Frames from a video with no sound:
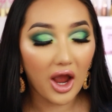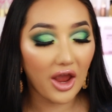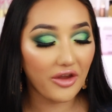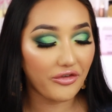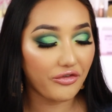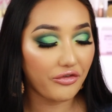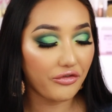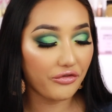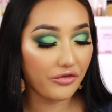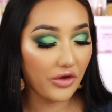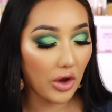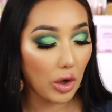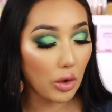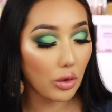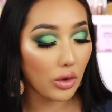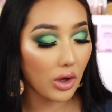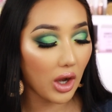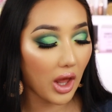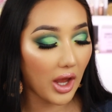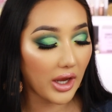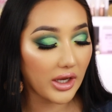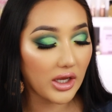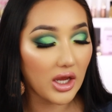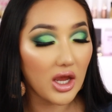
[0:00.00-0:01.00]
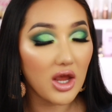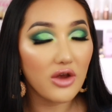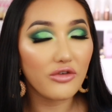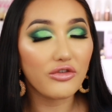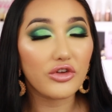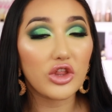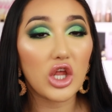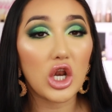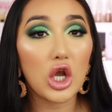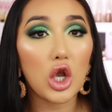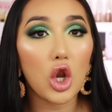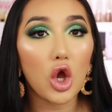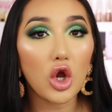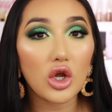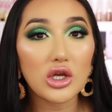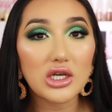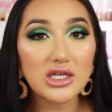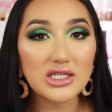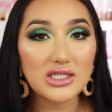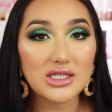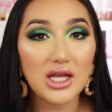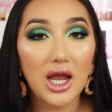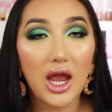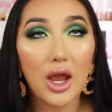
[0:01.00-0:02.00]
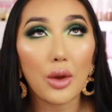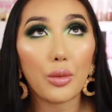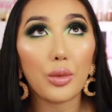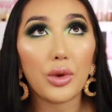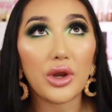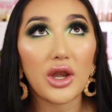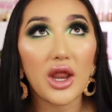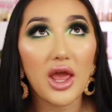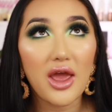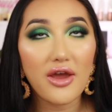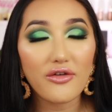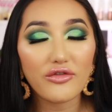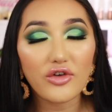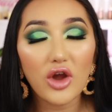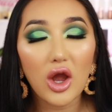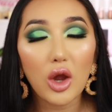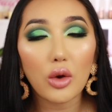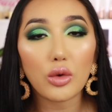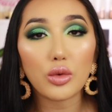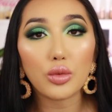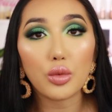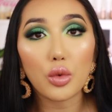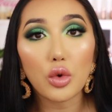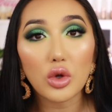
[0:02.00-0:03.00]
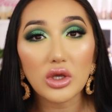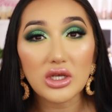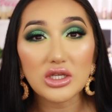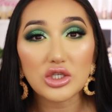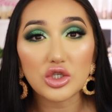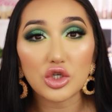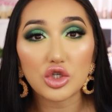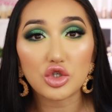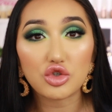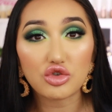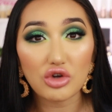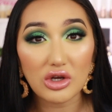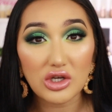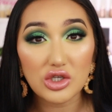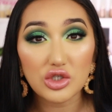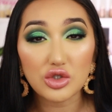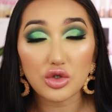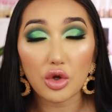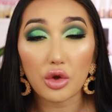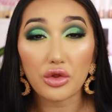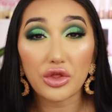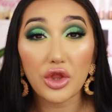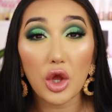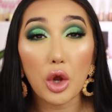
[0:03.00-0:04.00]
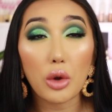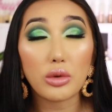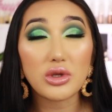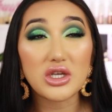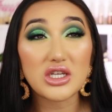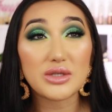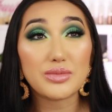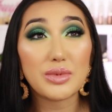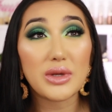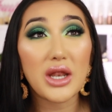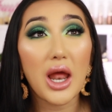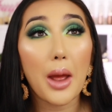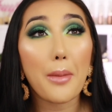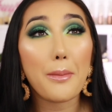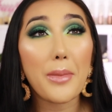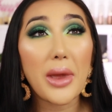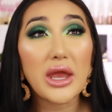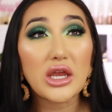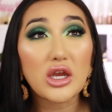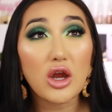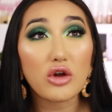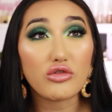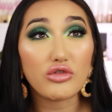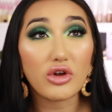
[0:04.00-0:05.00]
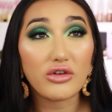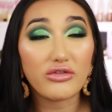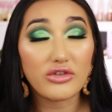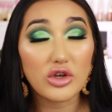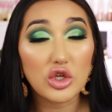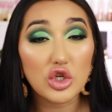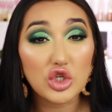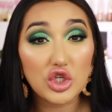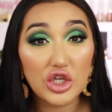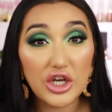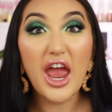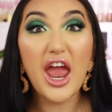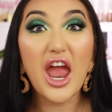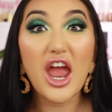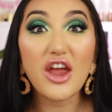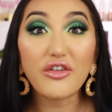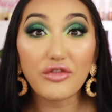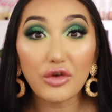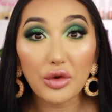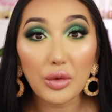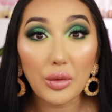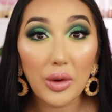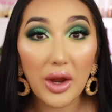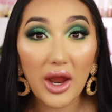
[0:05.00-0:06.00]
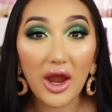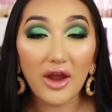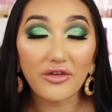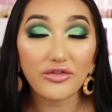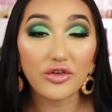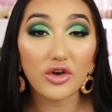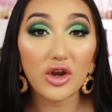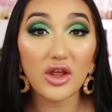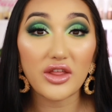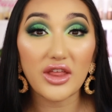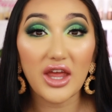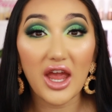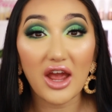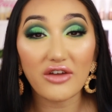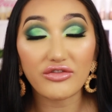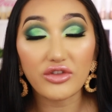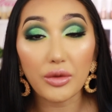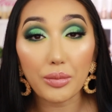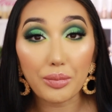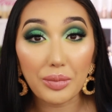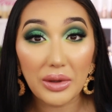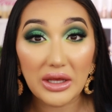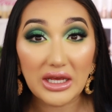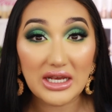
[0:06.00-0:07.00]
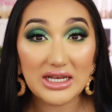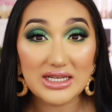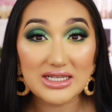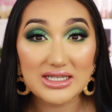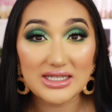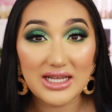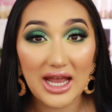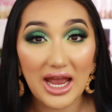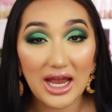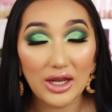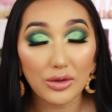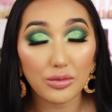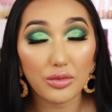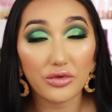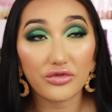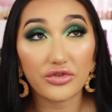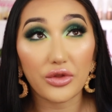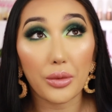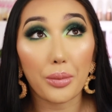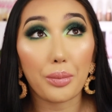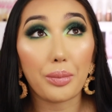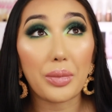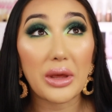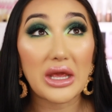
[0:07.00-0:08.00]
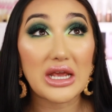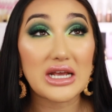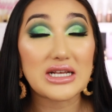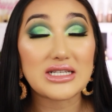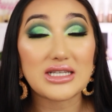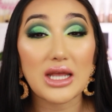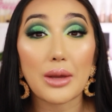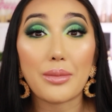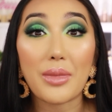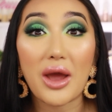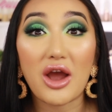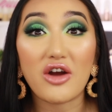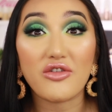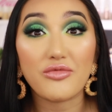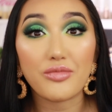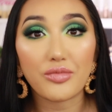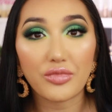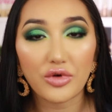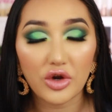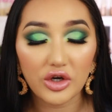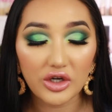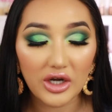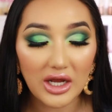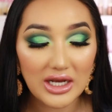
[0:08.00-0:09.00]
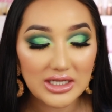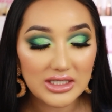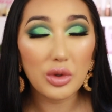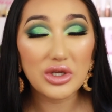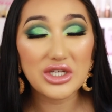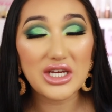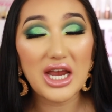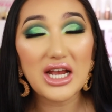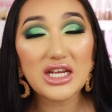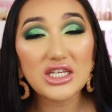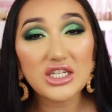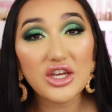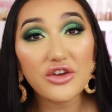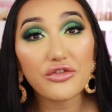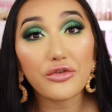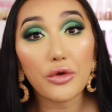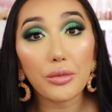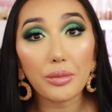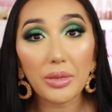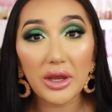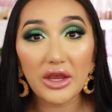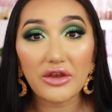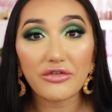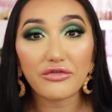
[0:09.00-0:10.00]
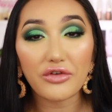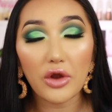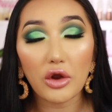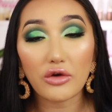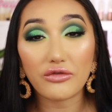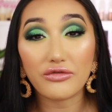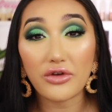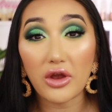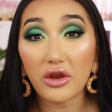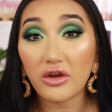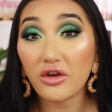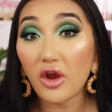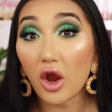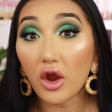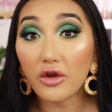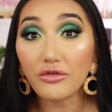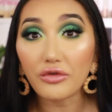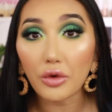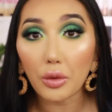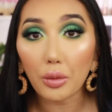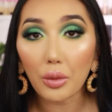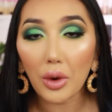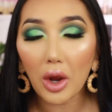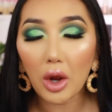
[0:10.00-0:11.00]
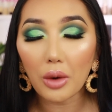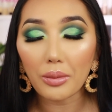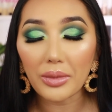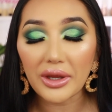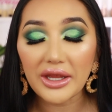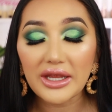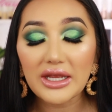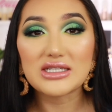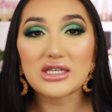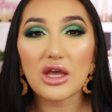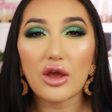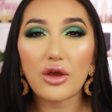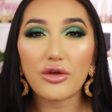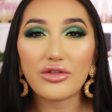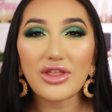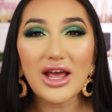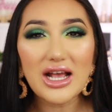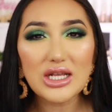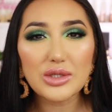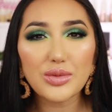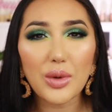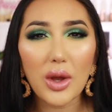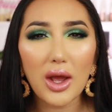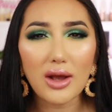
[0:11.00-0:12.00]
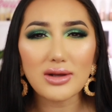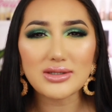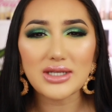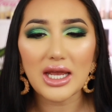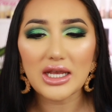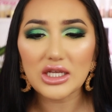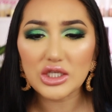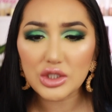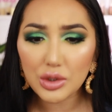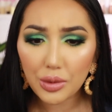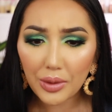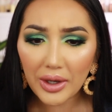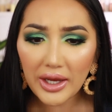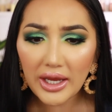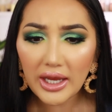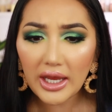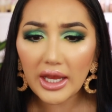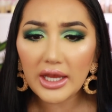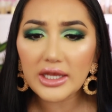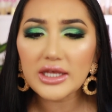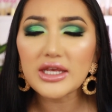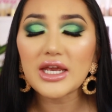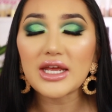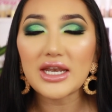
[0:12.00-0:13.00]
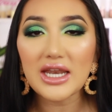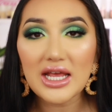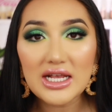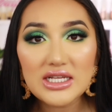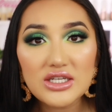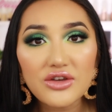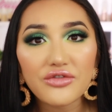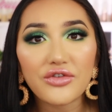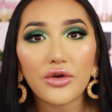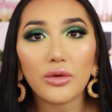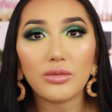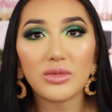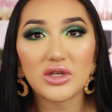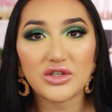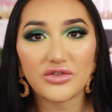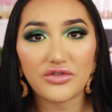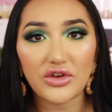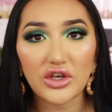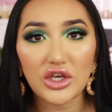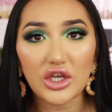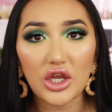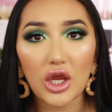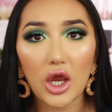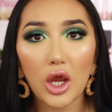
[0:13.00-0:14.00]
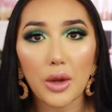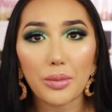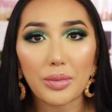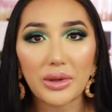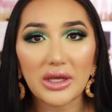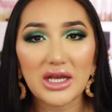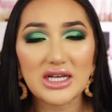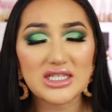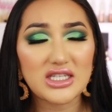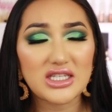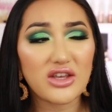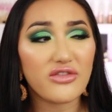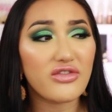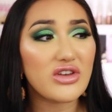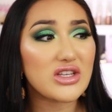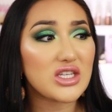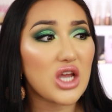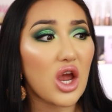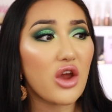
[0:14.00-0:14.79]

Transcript: I felt like for the longest time, whenever I would walk into a drugstore, there would just be like Makeup Revolution everywhere. I feel like they have the biggest stand with the biggest amount of products, which actually for me felt very overwhelming. So that's why I was like, Tweet, you need to film this video, because if it's